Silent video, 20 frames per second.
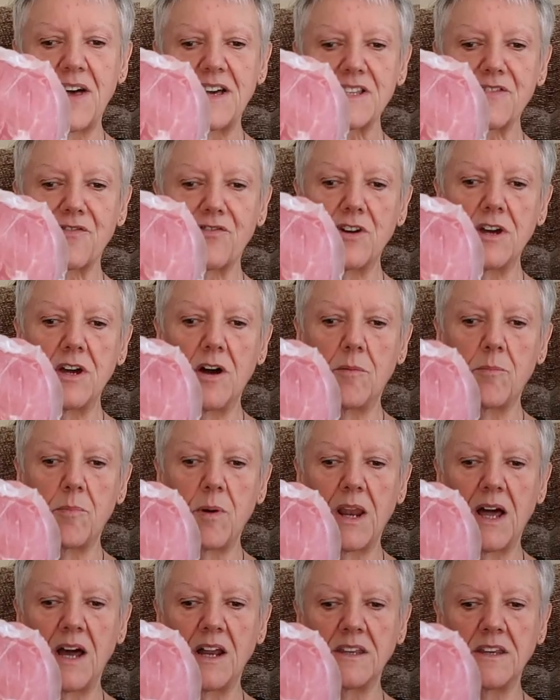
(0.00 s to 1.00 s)
that's free on
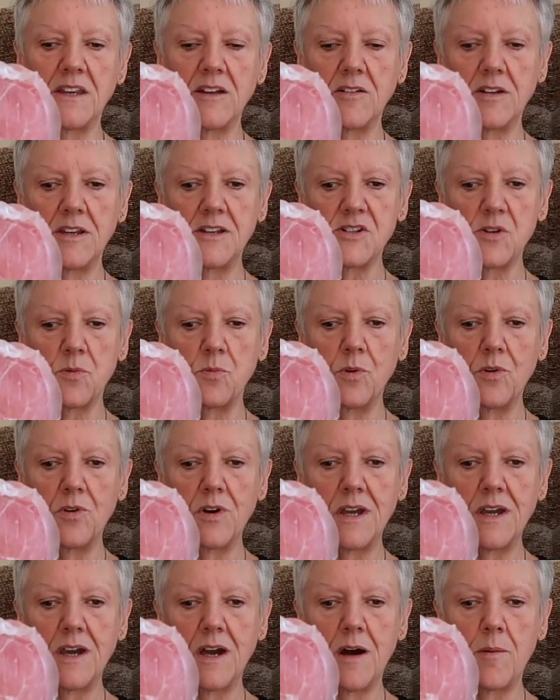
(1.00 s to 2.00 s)
plan. You don't need to
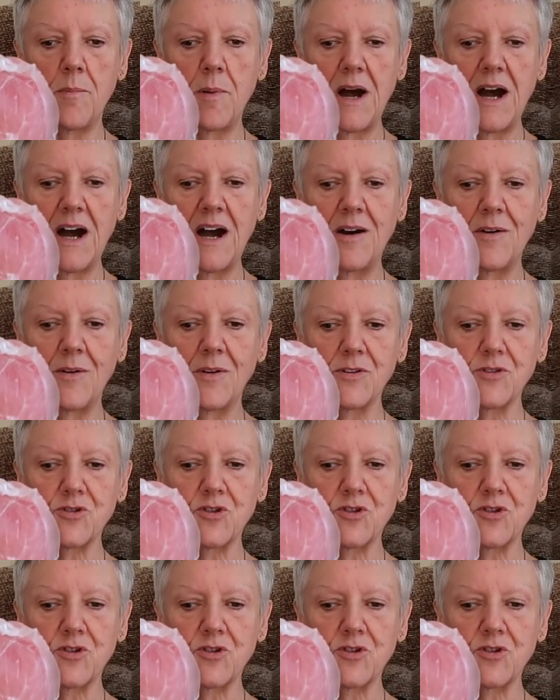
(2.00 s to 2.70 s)
worry about